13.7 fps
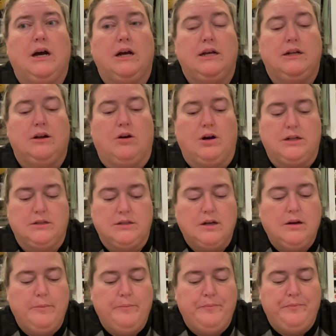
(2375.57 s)
in Arkansas.
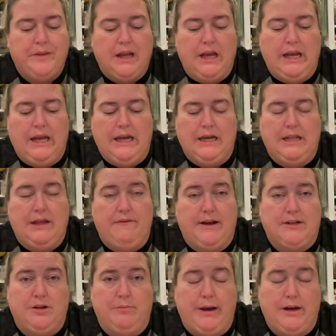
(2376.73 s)
And they've
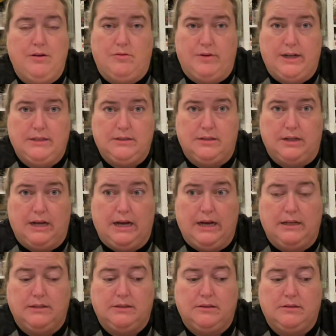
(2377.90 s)
actually made an arrest, and the guy
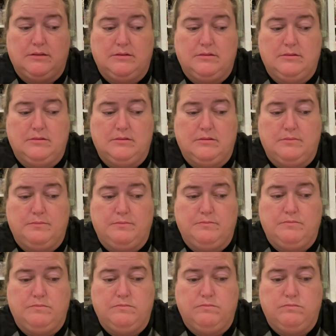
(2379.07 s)
has
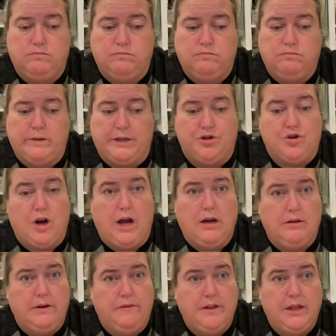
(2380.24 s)
been to trial and
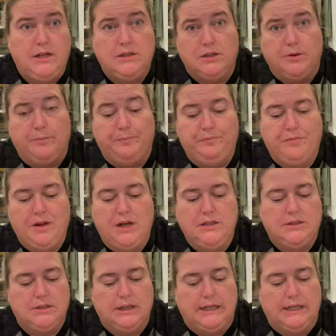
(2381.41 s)
everything. So it's